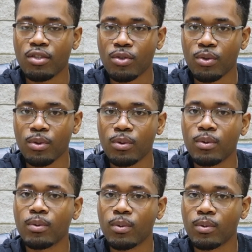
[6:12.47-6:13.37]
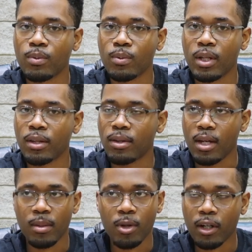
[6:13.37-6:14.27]
true with
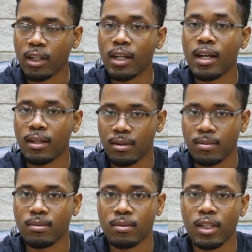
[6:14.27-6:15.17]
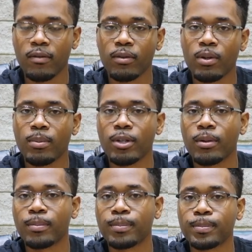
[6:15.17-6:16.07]
any market and even crypto.
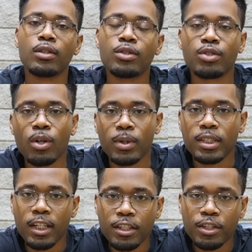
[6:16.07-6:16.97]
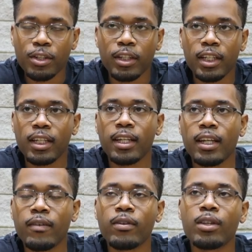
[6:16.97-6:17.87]
So essentially,
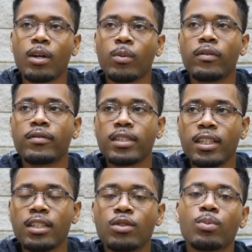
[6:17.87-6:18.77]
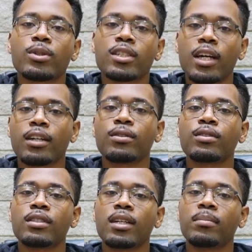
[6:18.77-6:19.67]
even though we've seen super
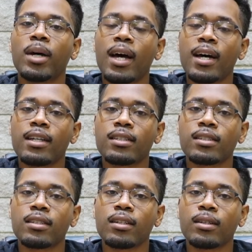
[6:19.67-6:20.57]
cycles in past